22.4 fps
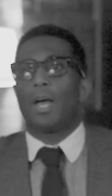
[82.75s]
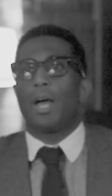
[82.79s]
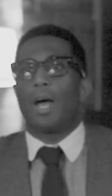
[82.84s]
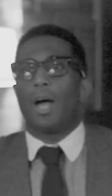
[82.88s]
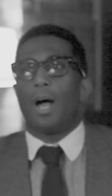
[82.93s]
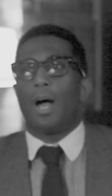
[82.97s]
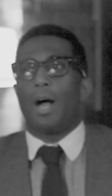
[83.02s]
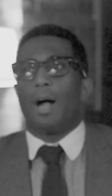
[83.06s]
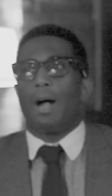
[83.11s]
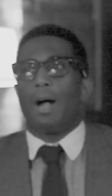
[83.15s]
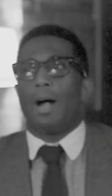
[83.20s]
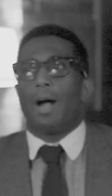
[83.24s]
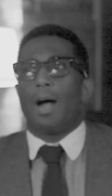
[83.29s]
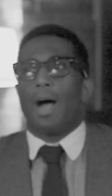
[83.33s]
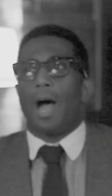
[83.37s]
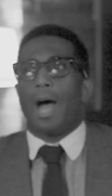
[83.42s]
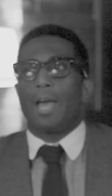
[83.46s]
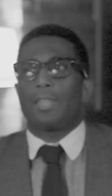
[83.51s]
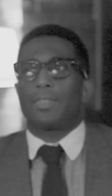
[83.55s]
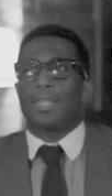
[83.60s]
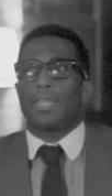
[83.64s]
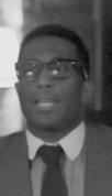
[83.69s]

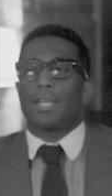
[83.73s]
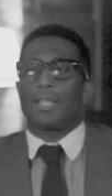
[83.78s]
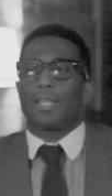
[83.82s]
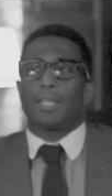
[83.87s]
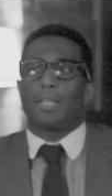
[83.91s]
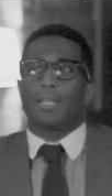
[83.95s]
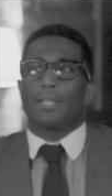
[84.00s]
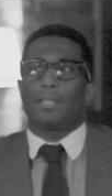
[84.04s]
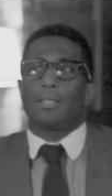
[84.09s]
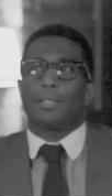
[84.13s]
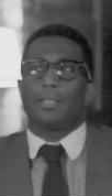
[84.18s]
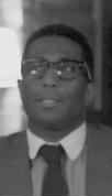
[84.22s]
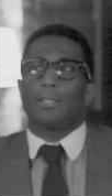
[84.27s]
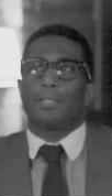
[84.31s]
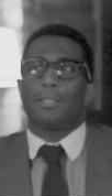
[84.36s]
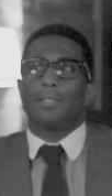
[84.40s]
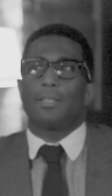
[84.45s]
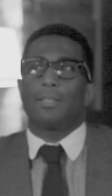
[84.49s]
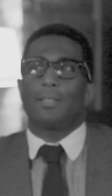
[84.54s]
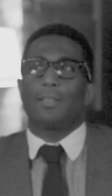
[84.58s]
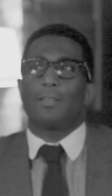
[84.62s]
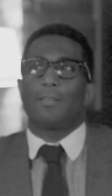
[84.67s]
I think that
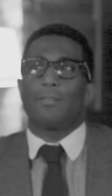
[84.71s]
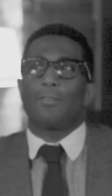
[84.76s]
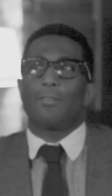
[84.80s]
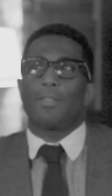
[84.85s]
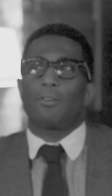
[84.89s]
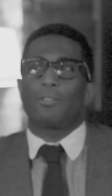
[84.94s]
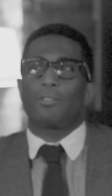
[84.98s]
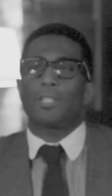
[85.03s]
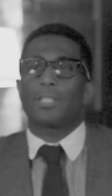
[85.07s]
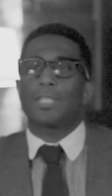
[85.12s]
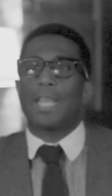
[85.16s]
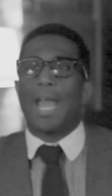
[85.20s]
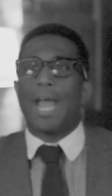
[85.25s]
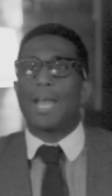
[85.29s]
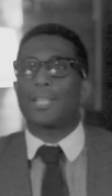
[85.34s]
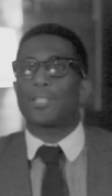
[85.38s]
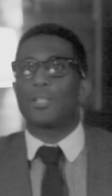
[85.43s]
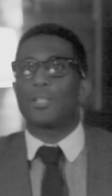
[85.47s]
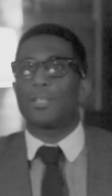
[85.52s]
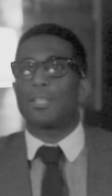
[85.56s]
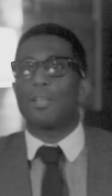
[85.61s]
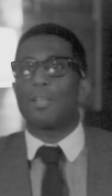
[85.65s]
there
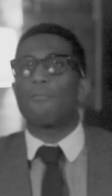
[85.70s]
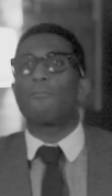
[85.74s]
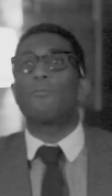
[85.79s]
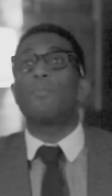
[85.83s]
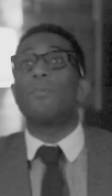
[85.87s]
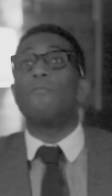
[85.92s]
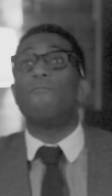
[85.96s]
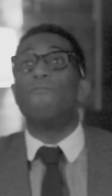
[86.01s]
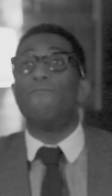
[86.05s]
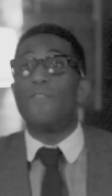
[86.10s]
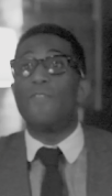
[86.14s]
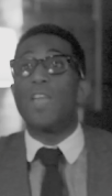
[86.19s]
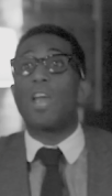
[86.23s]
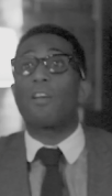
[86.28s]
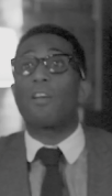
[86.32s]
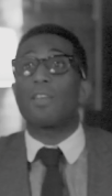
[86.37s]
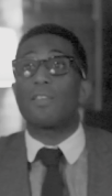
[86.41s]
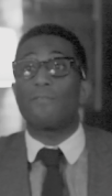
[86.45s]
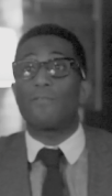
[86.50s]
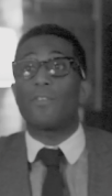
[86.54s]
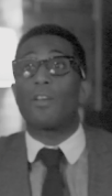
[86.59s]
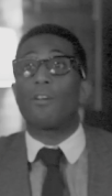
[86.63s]
have been
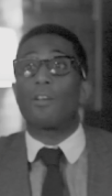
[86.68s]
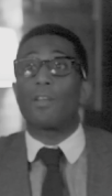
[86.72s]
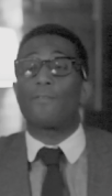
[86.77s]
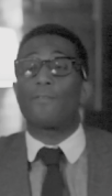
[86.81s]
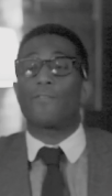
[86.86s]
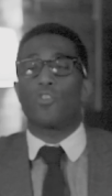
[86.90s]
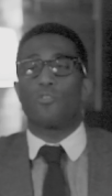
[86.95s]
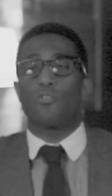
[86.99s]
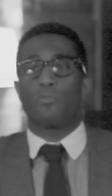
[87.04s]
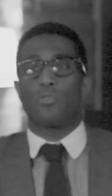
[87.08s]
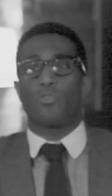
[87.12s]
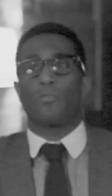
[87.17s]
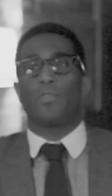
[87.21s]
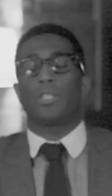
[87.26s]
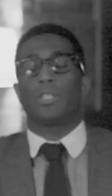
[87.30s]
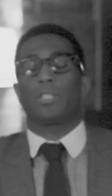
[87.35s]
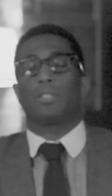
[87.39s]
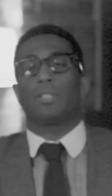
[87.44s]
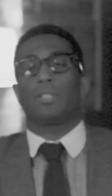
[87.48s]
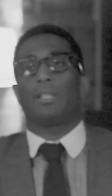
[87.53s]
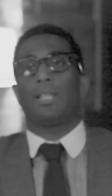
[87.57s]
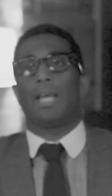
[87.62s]
very, very few
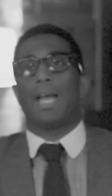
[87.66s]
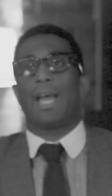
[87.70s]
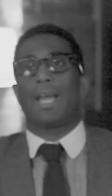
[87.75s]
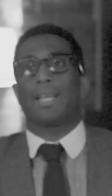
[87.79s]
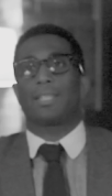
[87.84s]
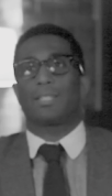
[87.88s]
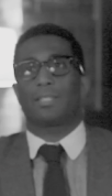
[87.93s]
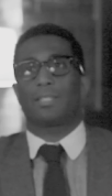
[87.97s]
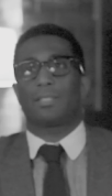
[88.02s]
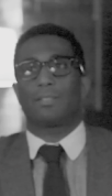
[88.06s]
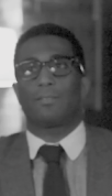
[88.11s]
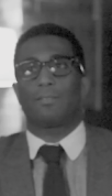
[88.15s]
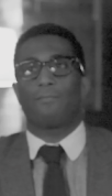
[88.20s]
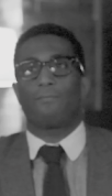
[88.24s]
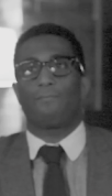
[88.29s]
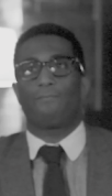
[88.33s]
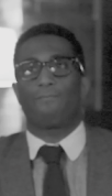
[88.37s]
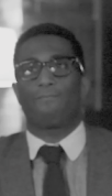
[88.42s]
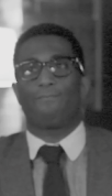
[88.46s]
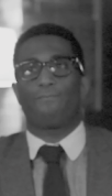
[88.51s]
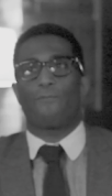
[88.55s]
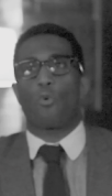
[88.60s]
movies in the last
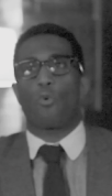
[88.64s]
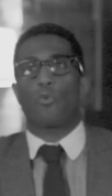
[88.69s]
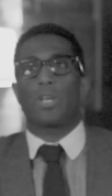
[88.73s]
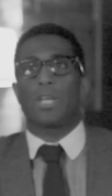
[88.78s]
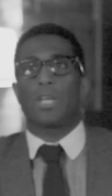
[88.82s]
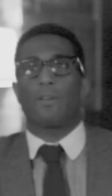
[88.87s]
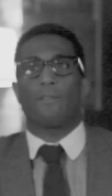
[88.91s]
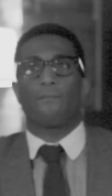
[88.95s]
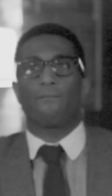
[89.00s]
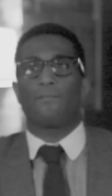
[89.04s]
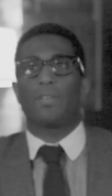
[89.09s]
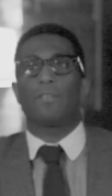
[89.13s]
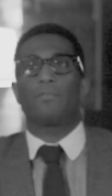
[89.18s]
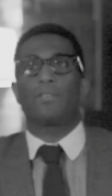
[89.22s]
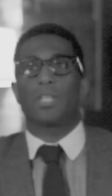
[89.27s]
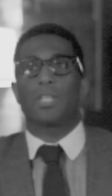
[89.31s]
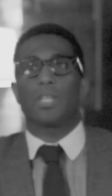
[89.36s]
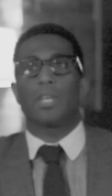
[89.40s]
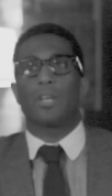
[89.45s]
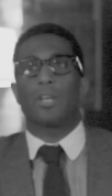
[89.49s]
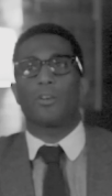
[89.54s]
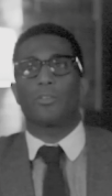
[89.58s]
40 or 50
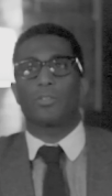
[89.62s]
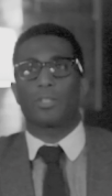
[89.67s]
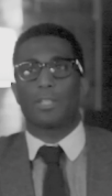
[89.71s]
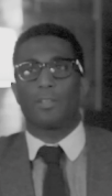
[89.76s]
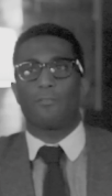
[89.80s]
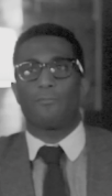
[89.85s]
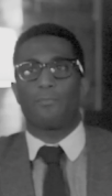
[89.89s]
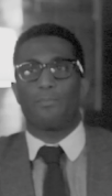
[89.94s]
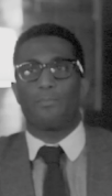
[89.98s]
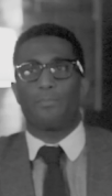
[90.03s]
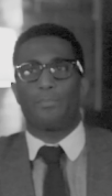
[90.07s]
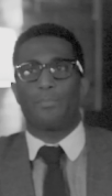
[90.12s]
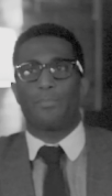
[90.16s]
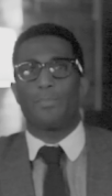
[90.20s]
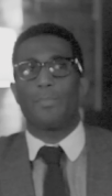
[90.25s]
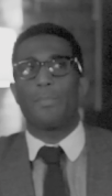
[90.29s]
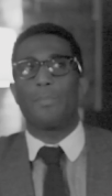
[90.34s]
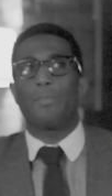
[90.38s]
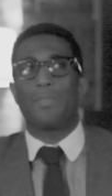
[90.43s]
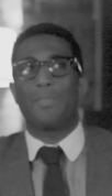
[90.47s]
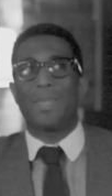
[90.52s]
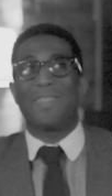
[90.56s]
years that have
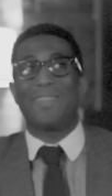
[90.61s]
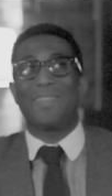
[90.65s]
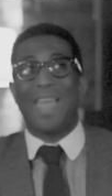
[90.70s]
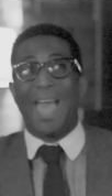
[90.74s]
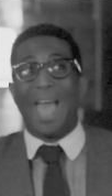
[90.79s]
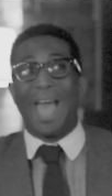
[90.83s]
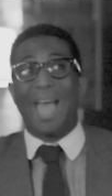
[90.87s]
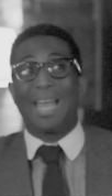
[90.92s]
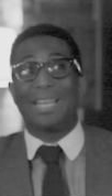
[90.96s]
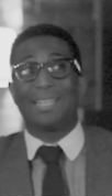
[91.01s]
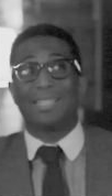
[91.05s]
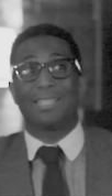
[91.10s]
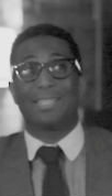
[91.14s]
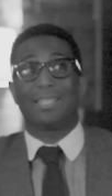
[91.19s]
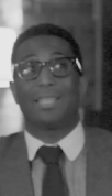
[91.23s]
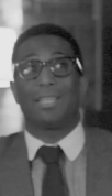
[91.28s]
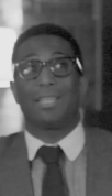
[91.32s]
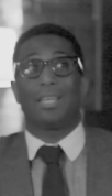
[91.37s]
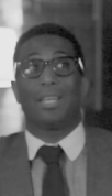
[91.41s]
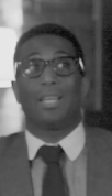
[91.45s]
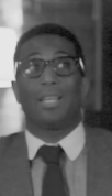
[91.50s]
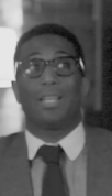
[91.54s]
been that
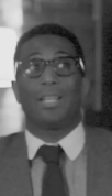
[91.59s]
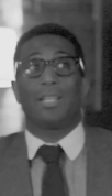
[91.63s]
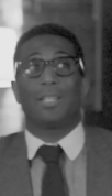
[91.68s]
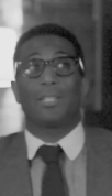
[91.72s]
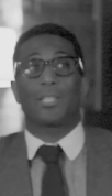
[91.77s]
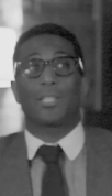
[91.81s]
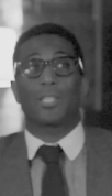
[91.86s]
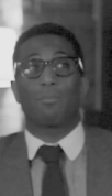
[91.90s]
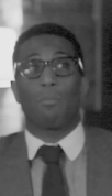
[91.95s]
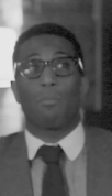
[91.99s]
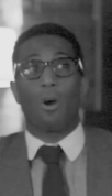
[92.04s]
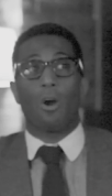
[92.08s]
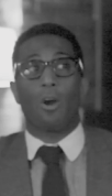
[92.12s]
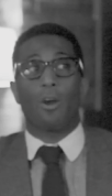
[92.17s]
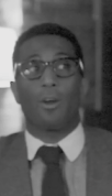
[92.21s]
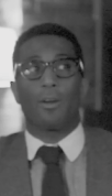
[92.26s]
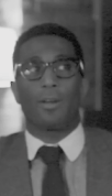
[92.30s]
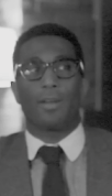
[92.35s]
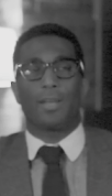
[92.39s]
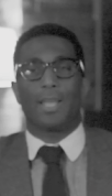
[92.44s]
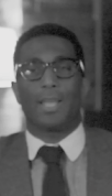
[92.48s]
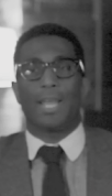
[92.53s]

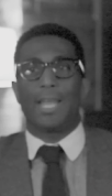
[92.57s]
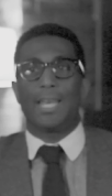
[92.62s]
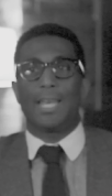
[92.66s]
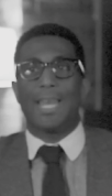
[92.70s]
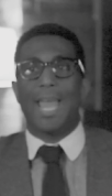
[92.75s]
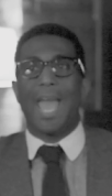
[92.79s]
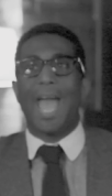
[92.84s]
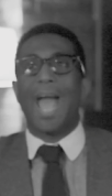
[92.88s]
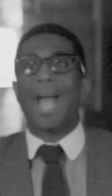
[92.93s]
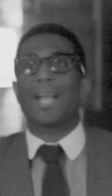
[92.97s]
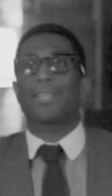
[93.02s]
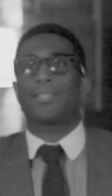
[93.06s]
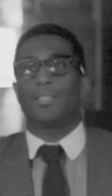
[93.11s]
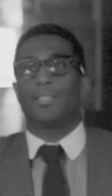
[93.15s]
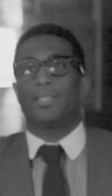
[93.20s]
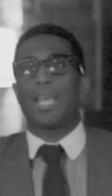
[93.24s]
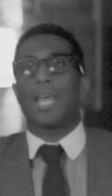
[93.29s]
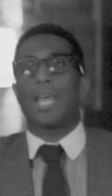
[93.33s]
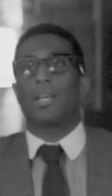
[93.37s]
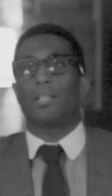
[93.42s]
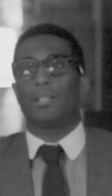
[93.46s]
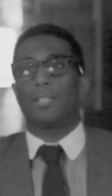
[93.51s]
smart and
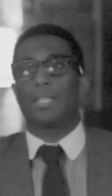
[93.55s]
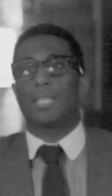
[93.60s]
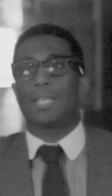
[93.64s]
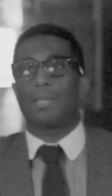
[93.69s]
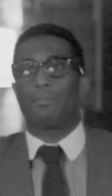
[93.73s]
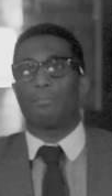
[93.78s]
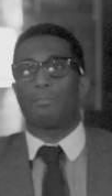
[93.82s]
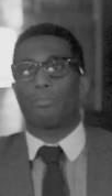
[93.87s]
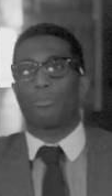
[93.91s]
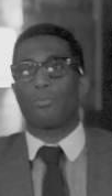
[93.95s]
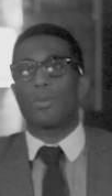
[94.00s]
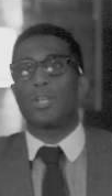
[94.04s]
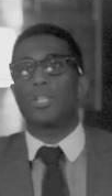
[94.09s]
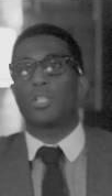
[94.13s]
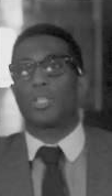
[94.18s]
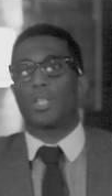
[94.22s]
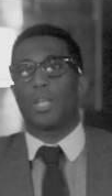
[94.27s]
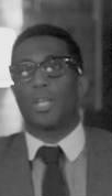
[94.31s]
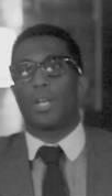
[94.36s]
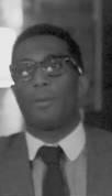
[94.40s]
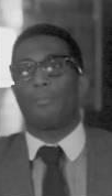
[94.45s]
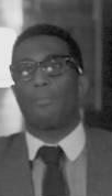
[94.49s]
accidentally
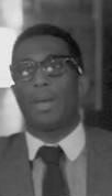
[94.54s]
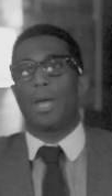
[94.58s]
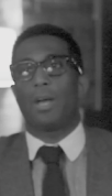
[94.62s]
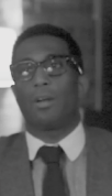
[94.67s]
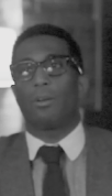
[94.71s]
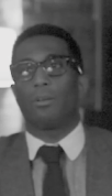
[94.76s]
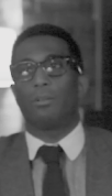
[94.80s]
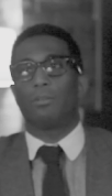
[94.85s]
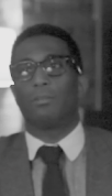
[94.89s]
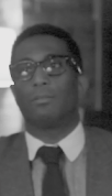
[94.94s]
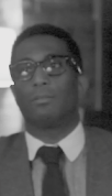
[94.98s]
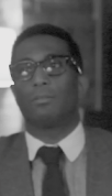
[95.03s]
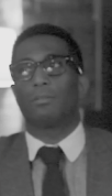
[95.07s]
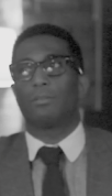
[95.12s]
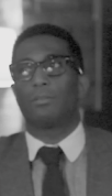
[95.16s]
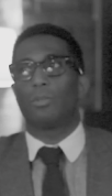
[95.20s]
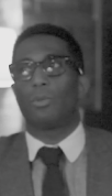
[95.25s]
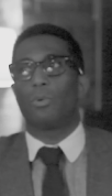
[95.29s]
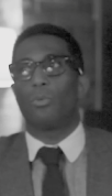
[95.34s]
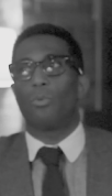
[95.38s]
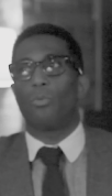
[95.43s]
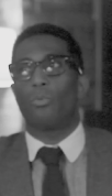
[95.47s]
prescient about
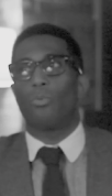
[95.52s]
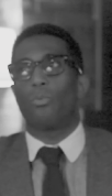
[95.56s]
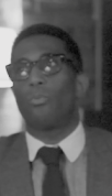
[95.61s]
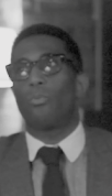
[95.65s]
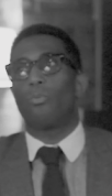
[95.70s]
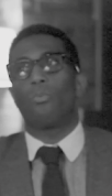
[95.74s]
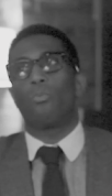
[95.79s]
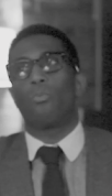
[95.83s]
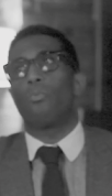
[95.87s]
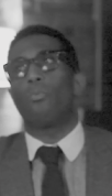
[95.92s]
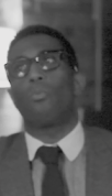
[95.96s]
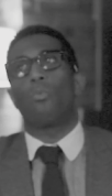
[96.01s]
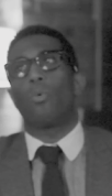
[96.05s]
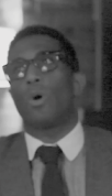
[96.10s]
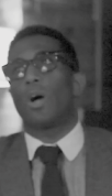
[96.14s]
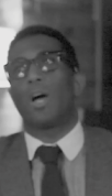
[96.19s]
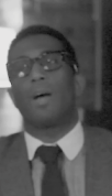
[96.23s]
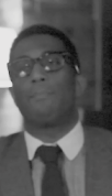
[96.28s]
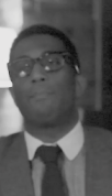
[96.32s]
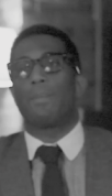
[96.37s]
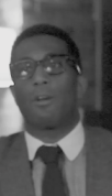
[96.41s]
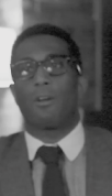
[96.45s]

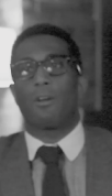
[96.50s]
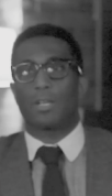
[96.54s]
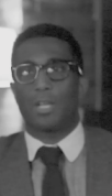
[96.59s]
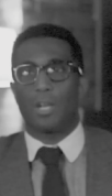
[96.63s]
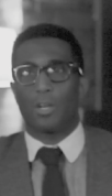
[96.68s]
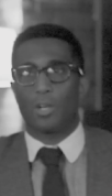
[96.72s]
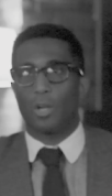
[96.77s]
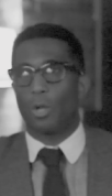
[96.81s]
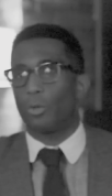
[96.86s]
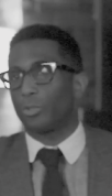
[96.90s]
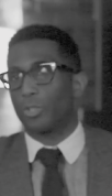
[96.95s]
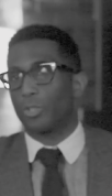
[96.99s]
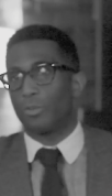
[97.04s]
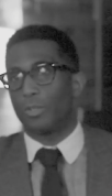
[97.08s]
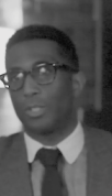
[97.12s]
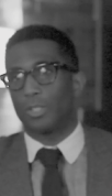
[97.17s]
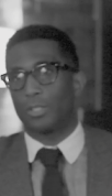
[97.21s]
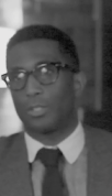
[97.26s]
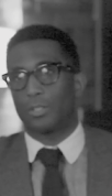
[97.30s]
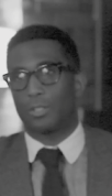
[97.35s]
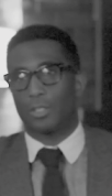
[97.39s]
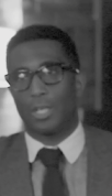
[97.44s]
what American culture
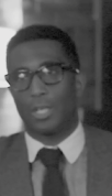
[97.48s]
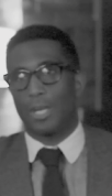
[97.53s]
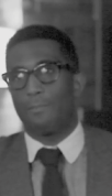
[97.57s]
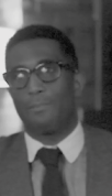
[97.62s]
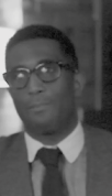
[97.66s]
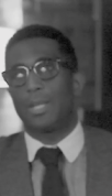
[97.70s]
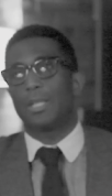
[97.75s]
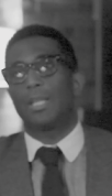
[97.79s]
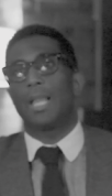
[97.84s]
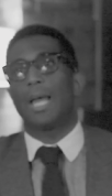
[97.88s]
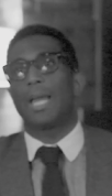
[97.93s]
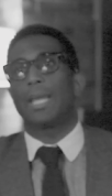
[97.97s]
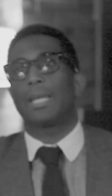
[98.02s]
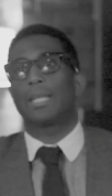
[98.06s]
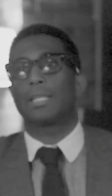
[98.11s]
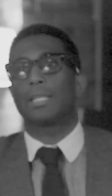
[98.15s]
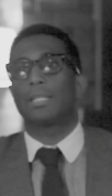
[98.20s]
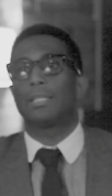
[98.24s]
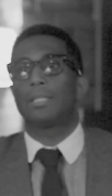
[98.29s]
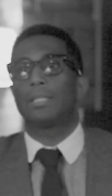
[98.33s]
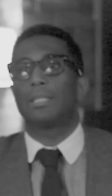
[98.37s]
is going to be like.